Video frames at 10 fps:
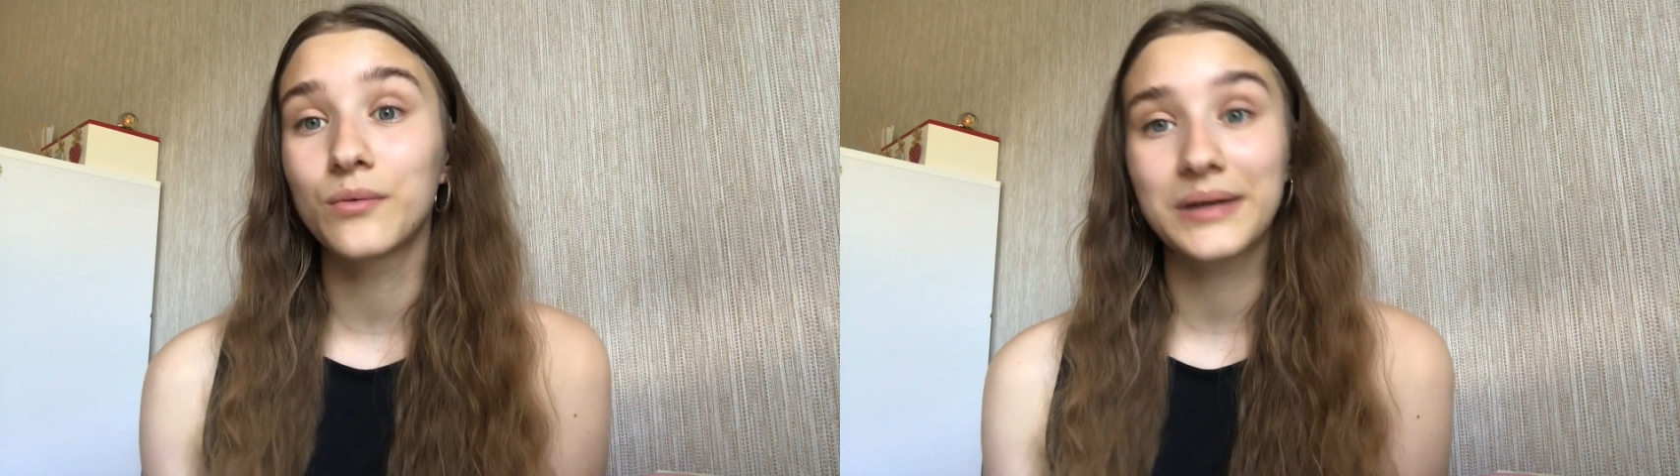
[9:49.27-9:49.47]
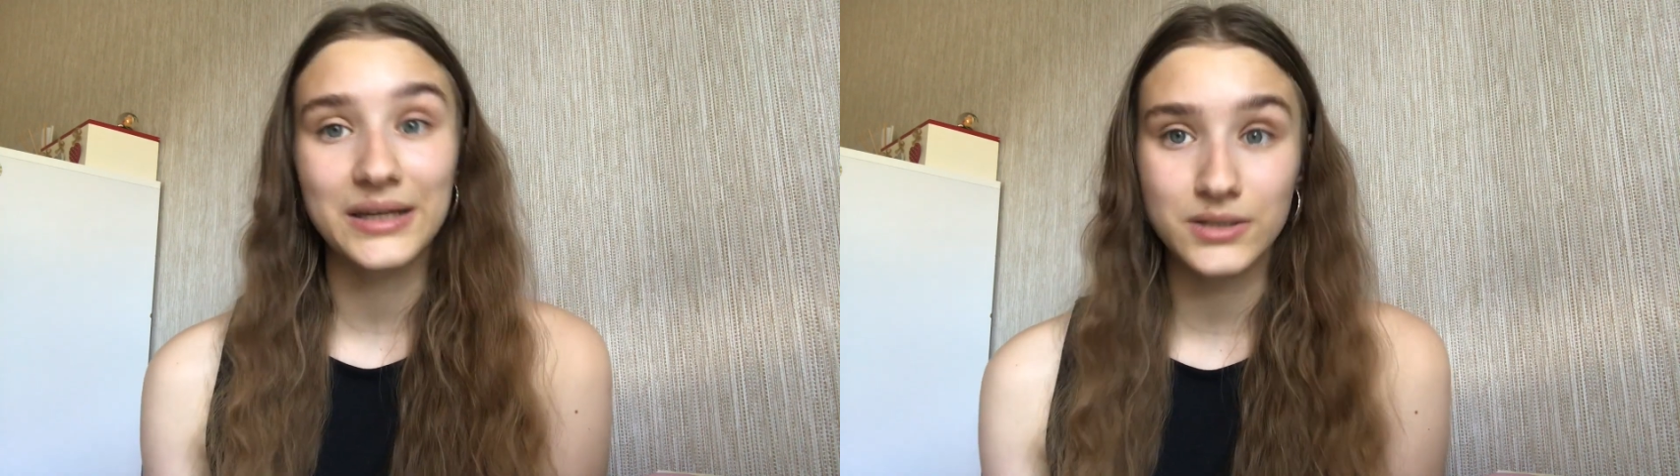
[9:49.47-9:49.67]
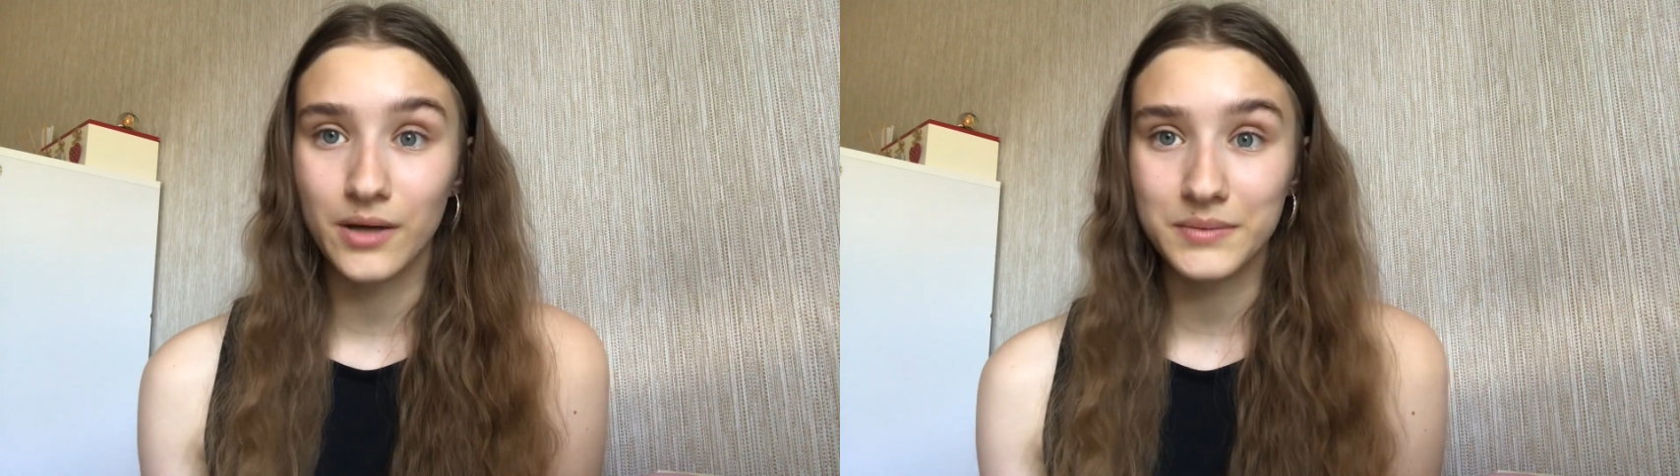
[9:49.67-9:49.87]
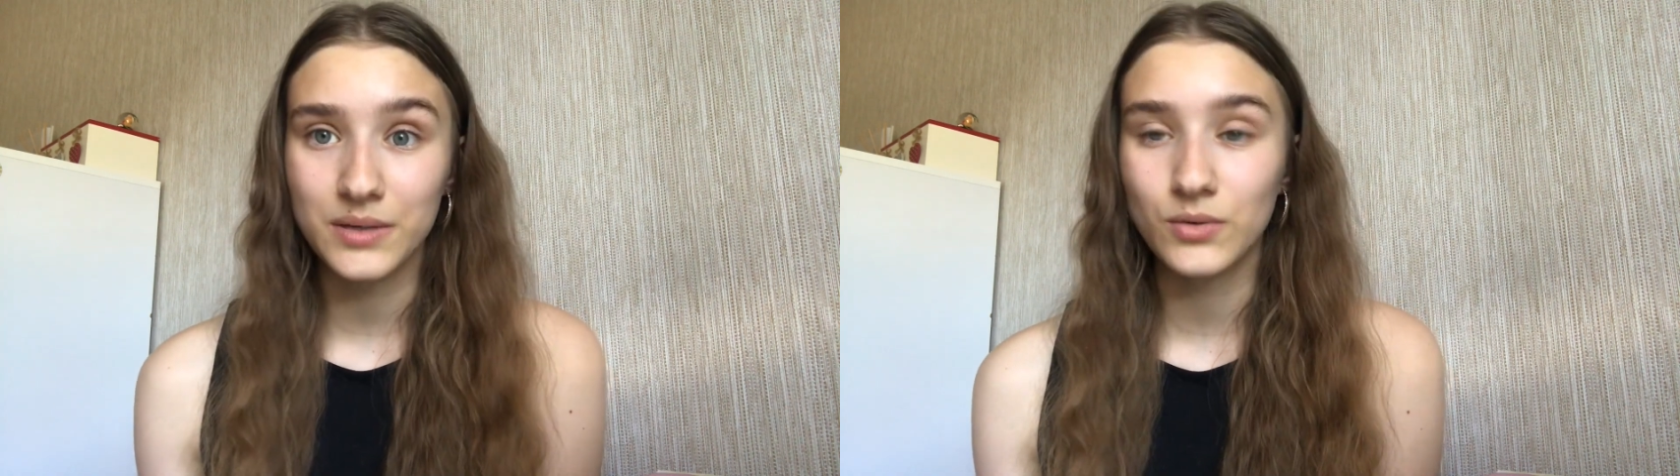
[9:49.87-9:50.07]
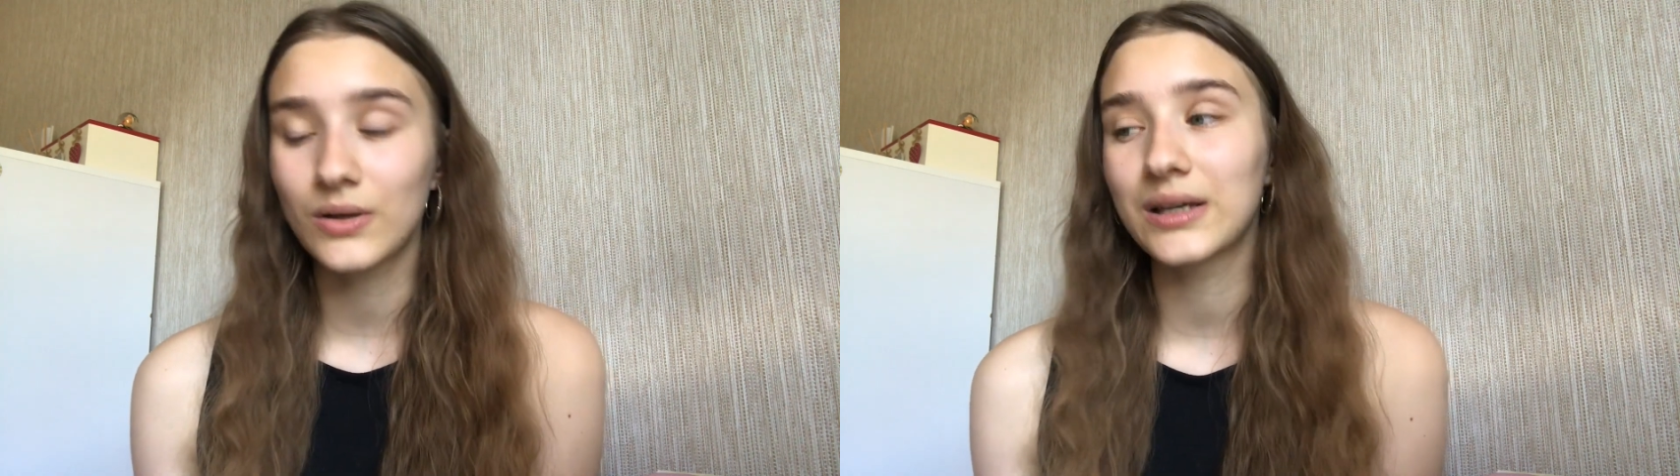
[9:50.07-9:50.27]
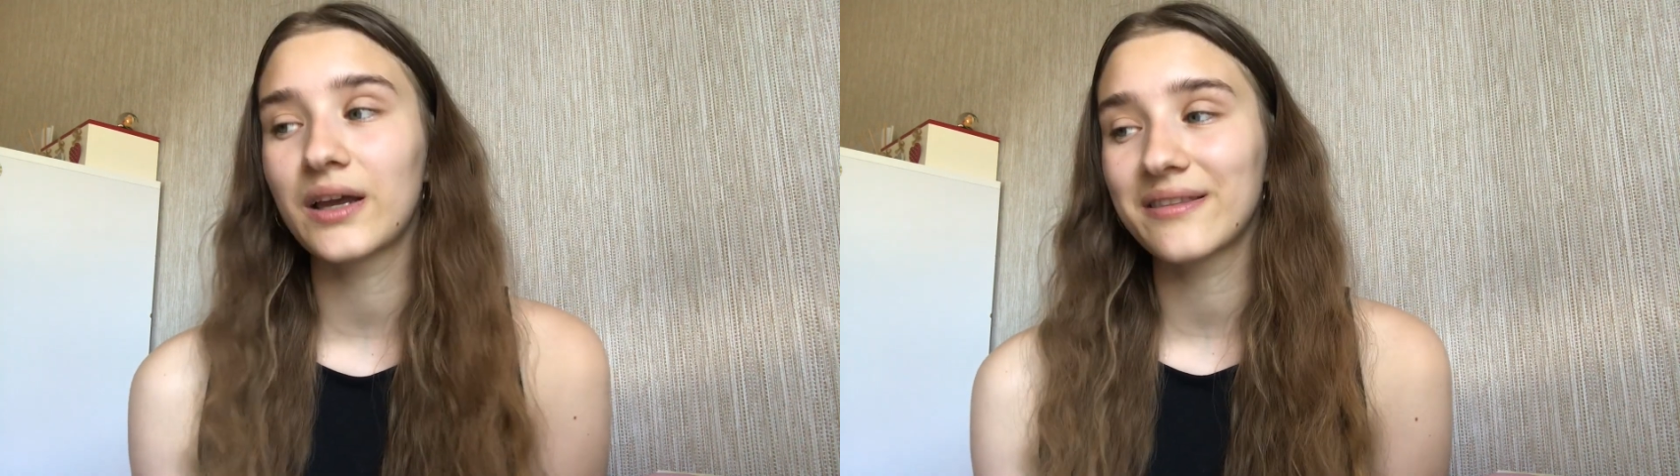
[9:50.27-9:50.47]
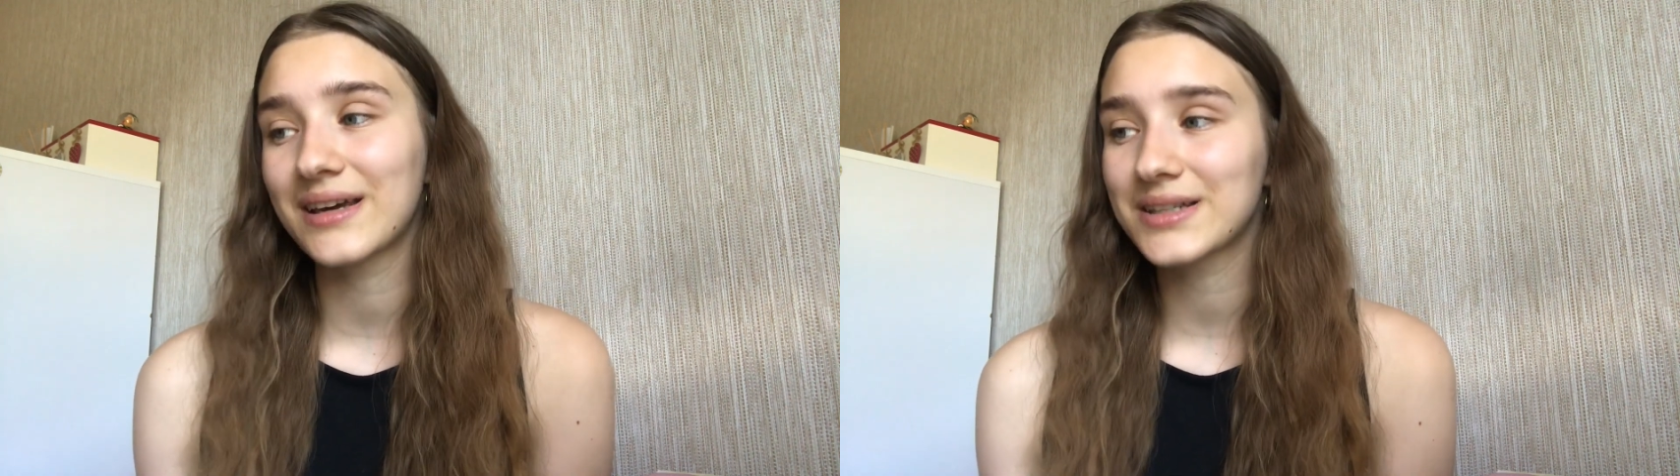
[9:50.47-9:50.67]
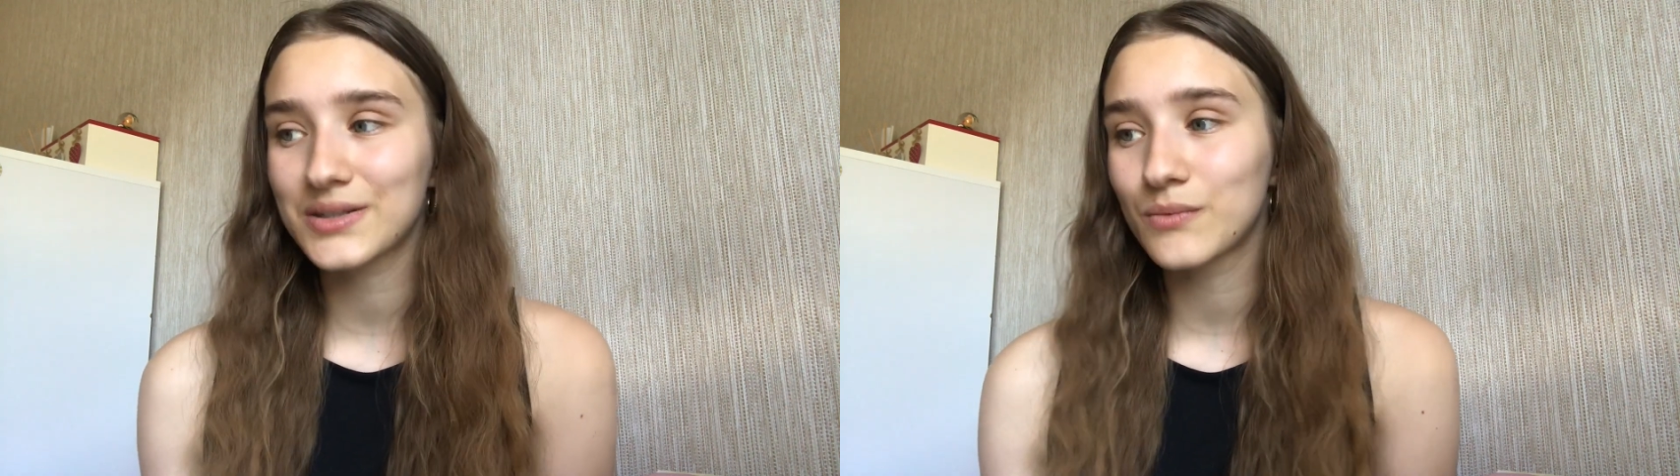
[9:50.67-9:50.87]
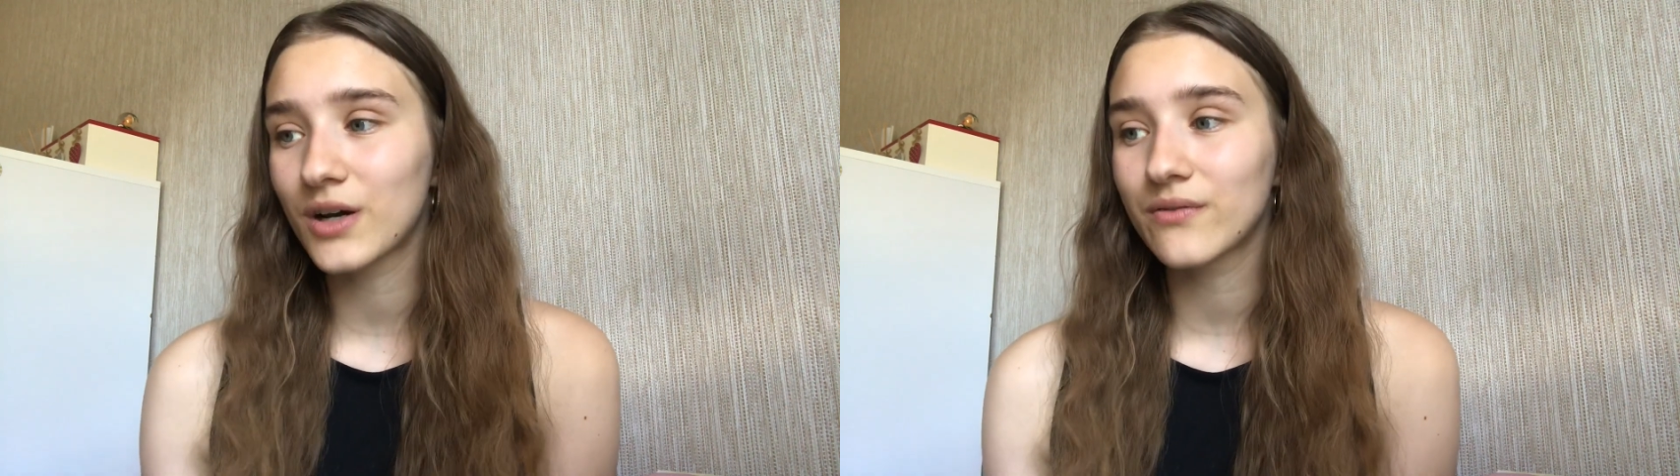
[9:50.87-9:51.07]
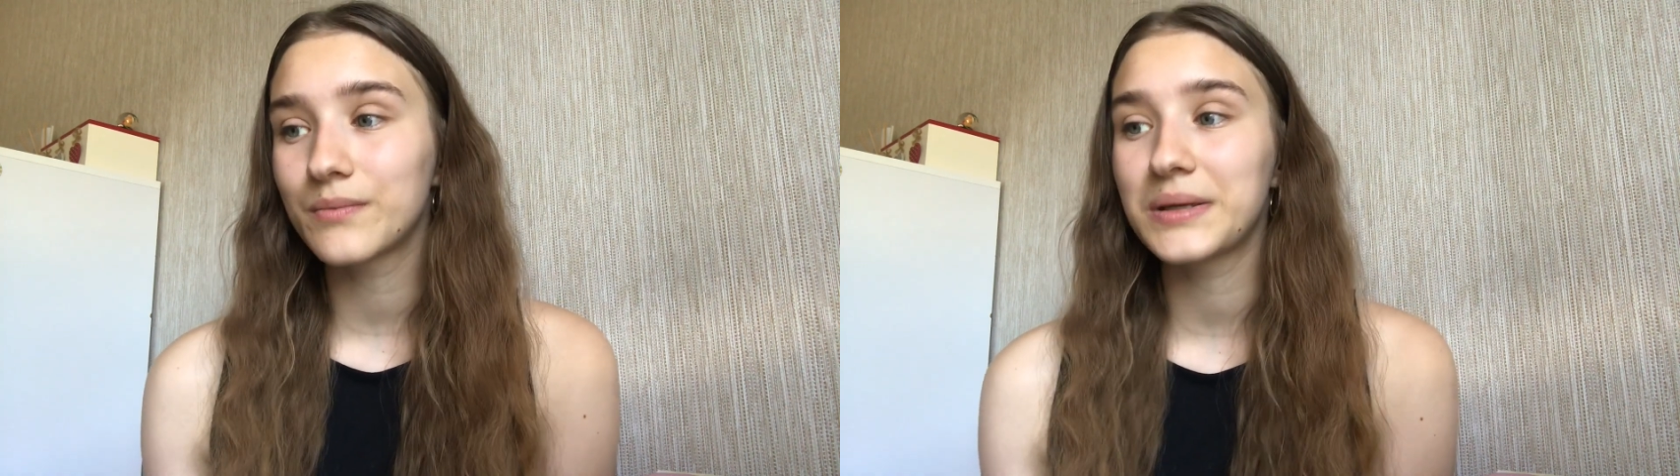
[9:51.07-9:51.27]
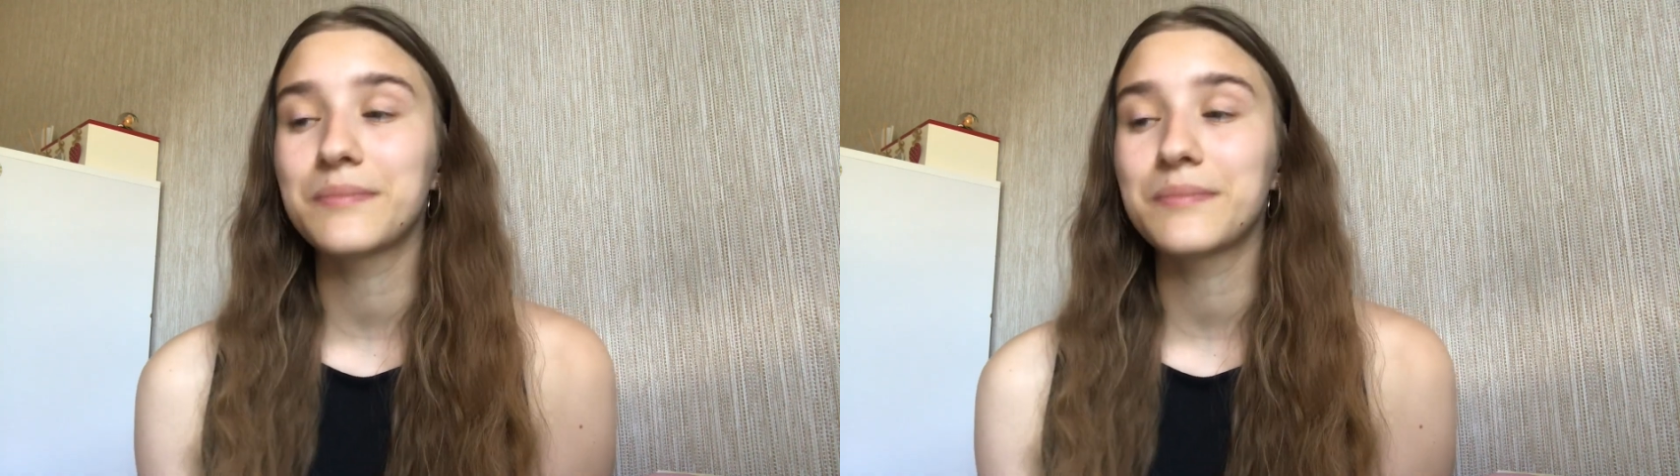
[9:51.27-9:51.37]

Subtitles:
make a timetable, and like that doesn't work for me,